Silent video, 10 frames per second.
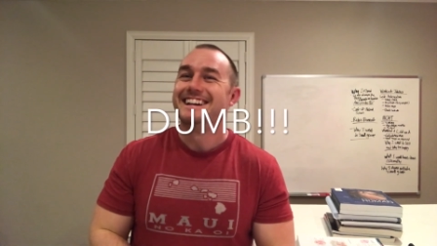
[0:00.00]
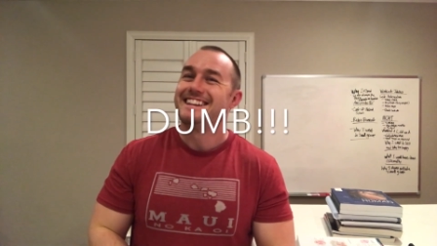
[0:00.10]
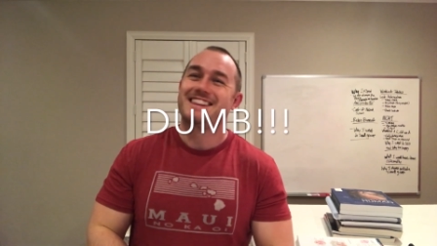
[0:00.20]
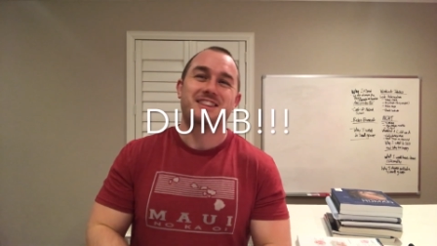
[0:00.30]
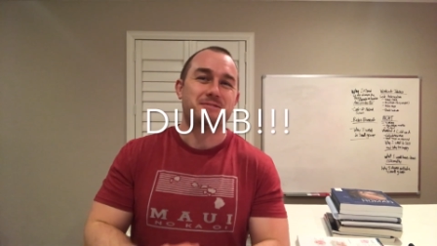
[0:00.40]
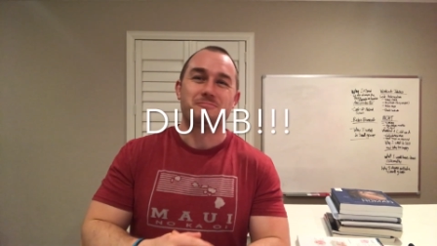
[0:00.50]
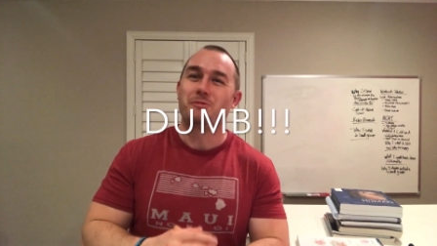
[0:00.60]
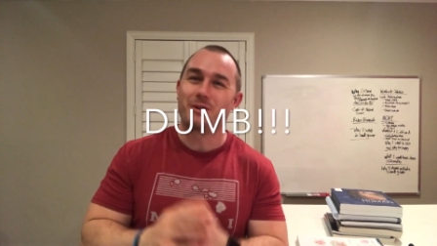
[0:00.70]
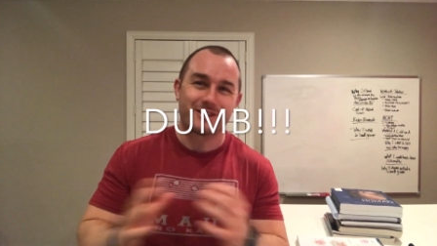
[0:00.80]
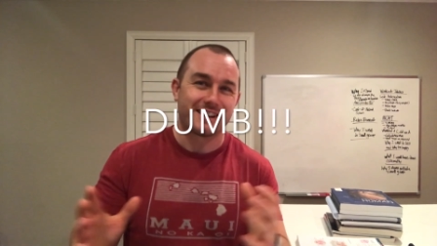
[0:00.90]
just the
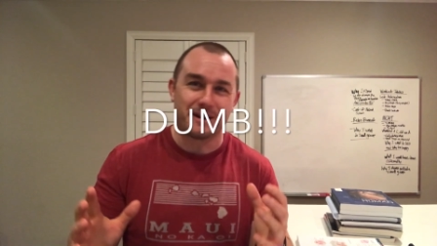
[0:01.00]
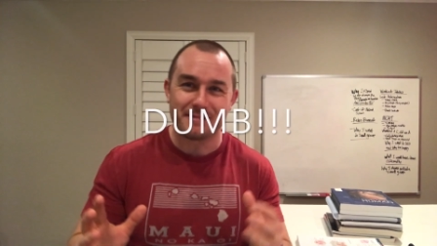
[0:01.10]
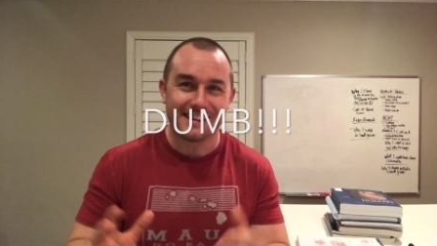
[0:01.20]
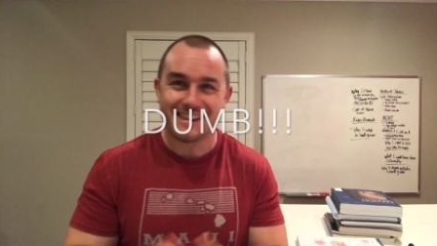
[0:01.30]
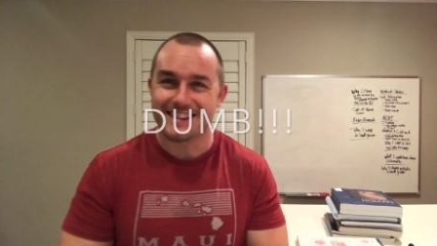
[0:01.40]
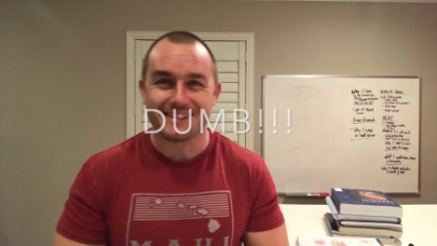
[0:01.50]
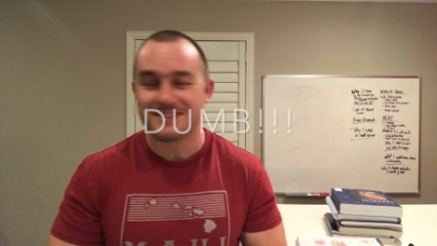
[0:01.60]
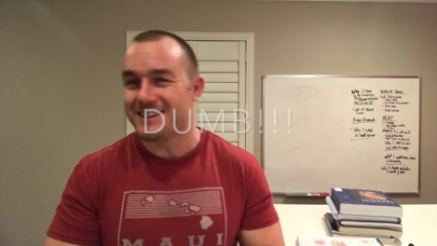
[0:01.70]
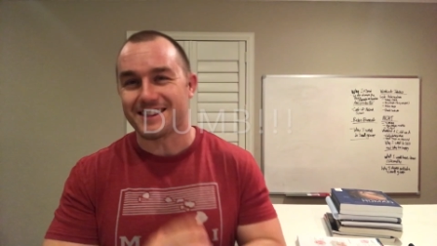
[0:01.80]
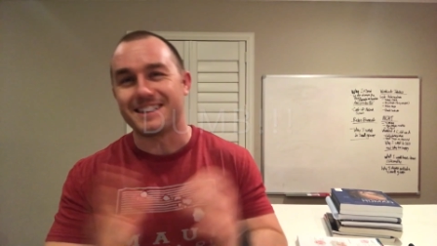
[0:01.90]
worst combination. You're
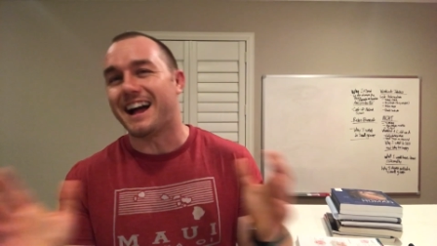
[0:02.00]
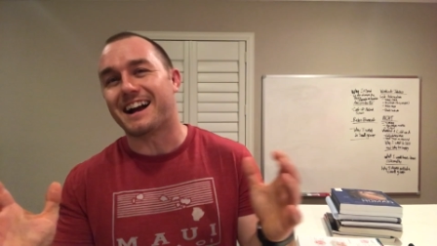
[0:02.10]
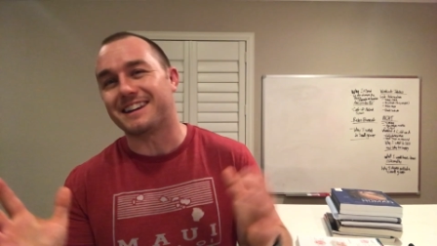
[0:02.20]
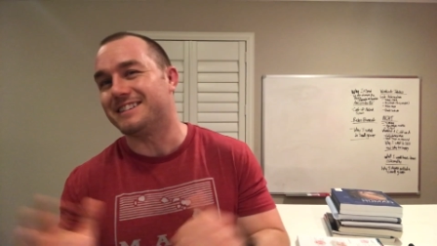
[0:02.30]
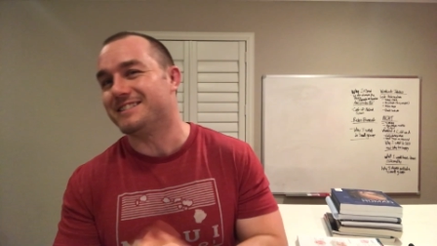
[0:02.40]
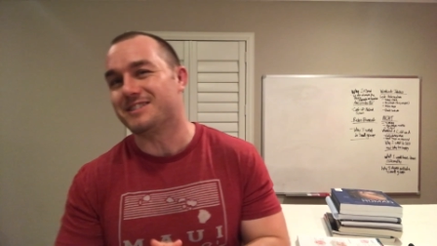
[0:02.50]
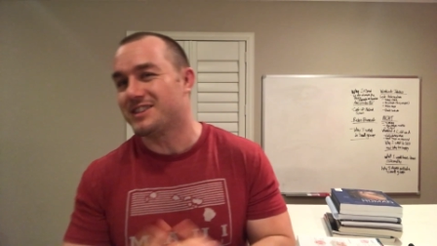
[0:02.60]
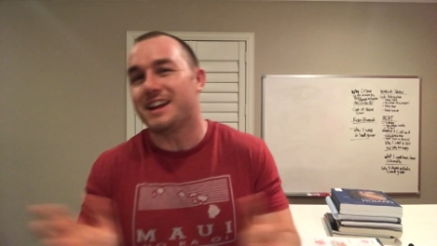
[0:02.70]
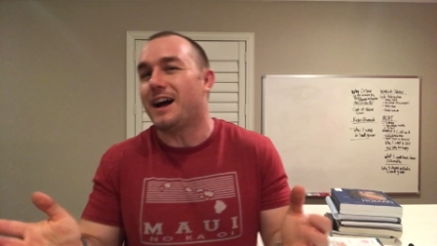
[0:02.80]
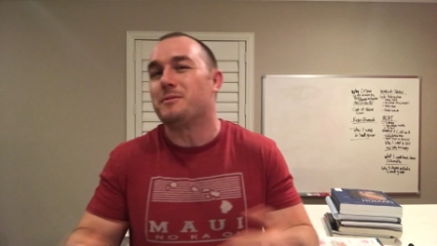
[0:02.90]
just not gonna, you're
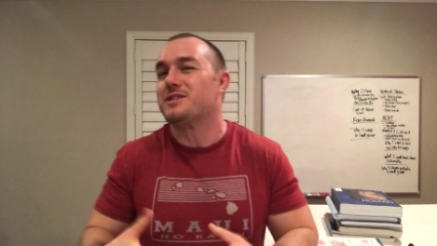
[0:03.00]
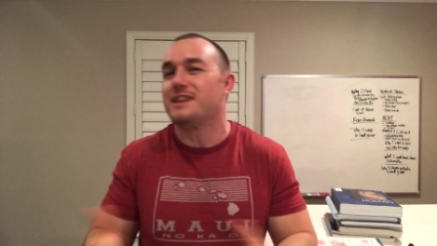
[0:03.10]
set, I was